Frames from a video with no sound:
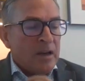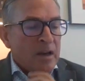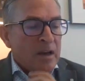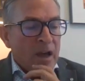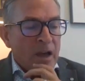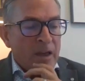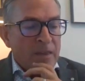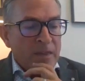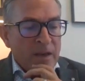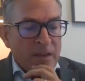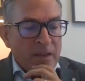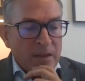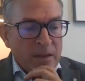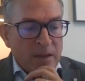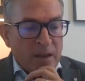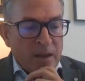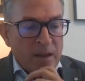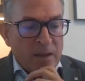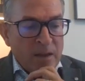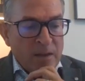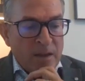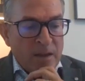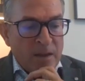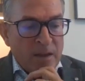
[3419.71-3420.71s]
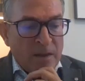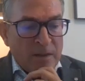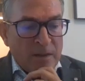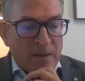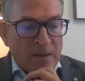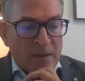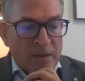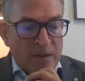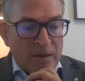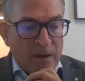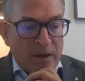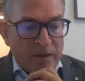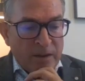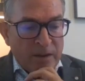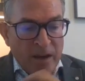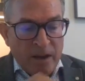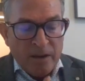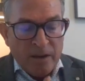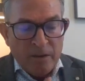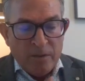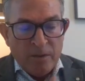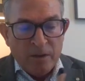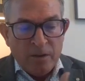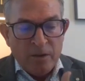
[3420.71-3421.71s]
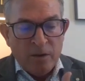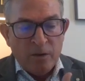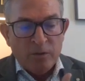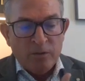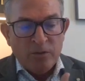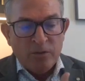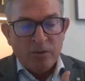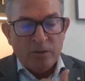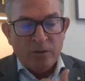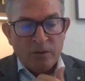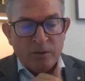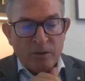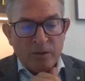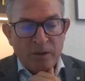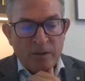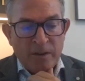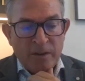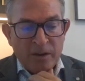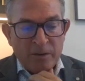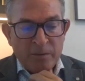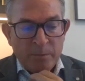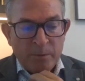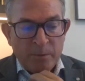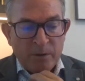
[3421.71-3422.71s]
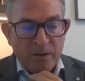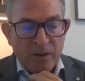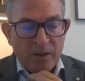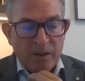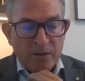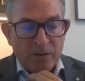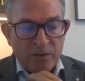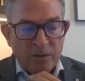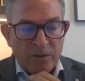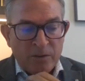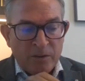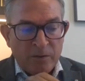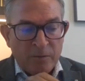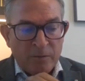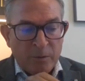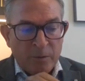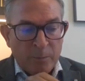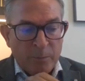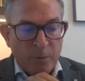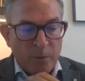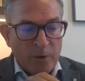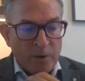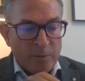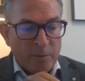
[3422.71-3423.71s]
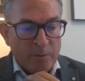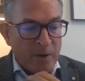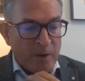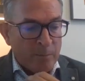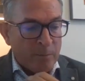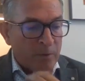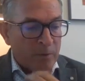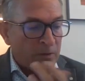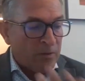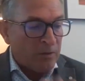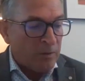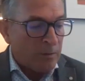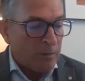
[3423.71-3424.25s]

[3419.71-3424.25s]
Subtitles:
And then again, the culture and the expectations of the board members.